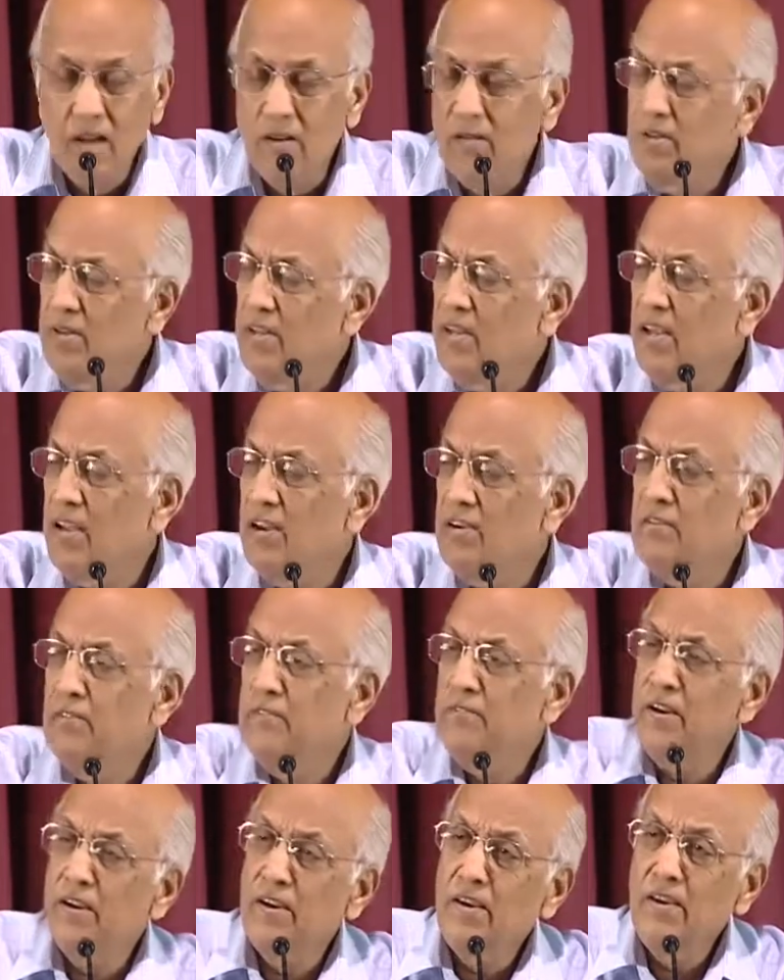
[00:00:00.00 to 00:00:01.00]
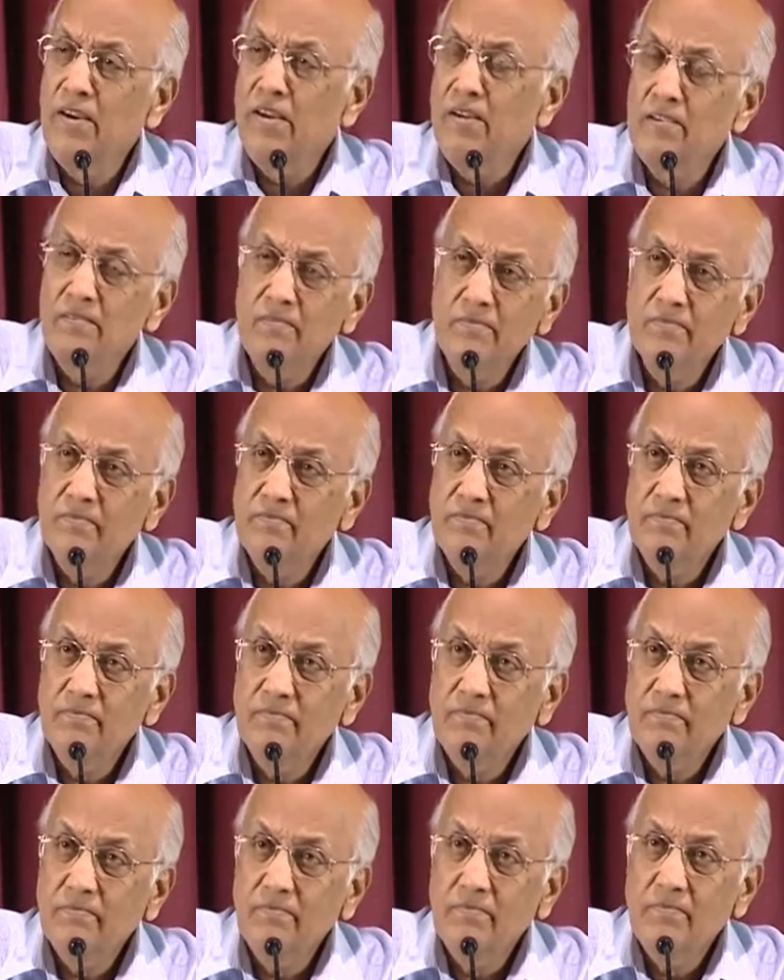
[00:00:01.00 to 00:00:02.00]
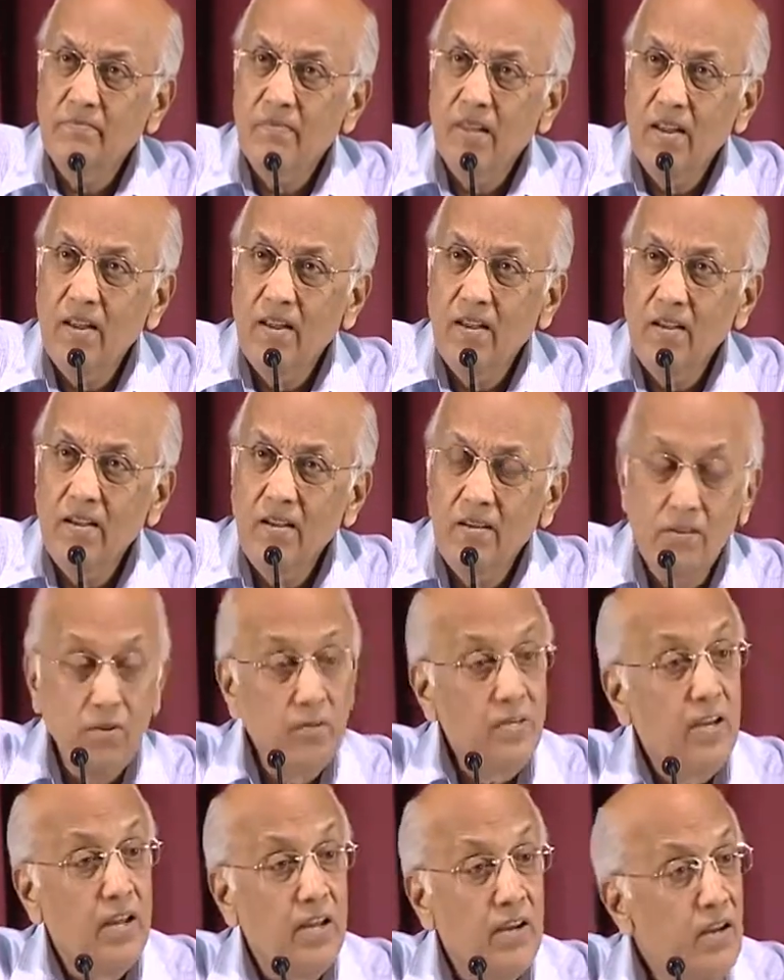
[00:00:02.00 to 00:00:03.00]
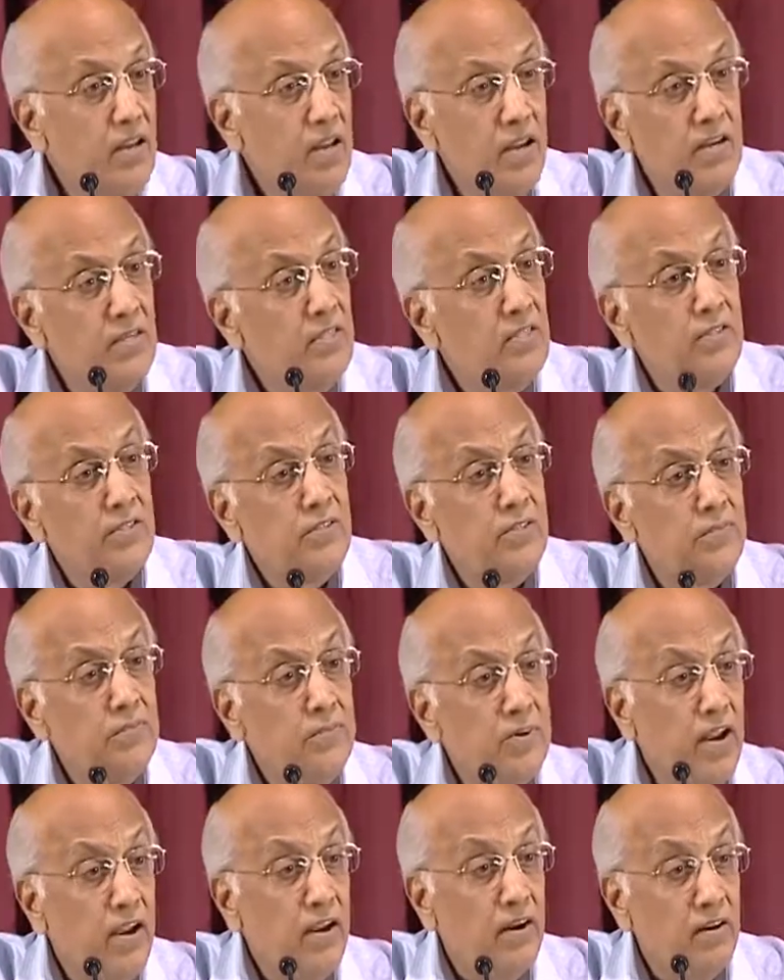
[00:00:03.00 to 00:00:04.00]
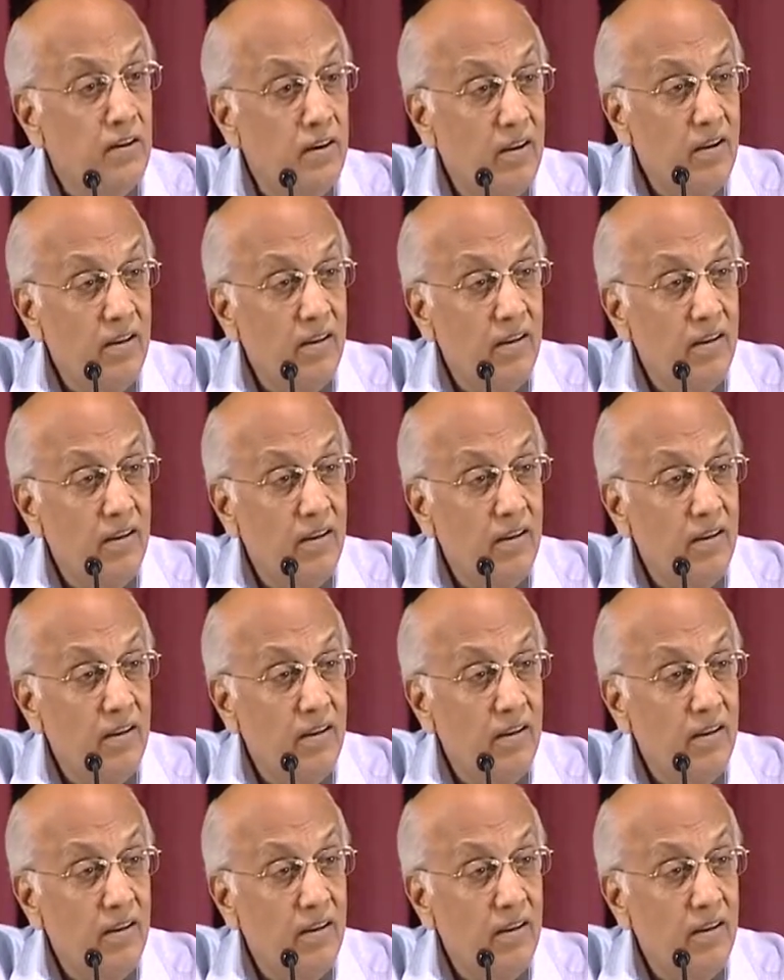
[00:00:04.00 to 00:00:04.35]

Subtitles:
I don't care if I don't get any answers to prayer.